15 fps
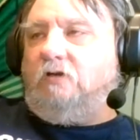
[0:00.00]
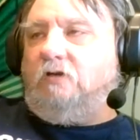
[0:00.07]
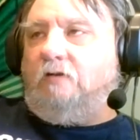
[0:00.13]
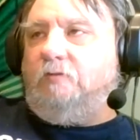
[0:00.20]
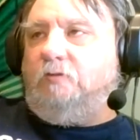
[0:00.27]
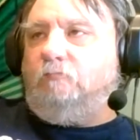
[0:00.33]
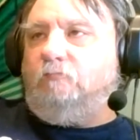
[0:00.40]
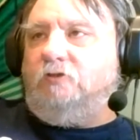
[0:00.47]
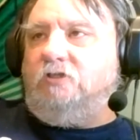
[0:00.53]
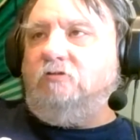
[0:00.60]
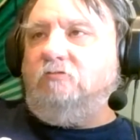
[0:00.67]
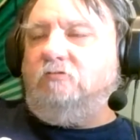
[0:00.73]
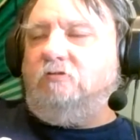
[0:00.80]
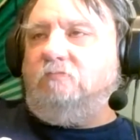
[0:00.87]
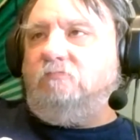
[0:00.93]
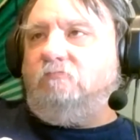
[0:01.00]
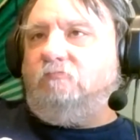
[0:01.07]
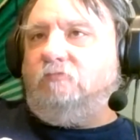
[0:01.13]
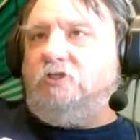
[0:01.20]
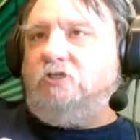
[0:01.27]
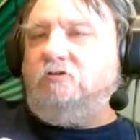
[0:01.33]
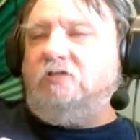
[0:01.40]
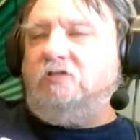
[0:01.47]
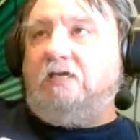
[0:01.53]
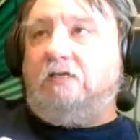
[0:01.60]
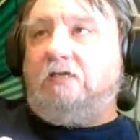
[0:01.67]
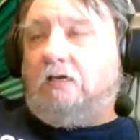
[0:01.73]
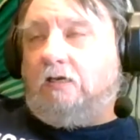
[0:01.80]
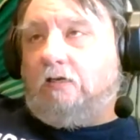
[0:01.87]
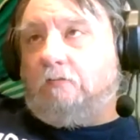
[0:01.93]
I mean, when you keyed
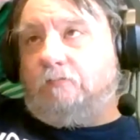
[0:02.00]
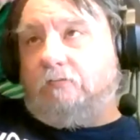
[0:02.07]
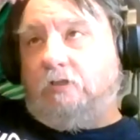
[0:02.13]
up,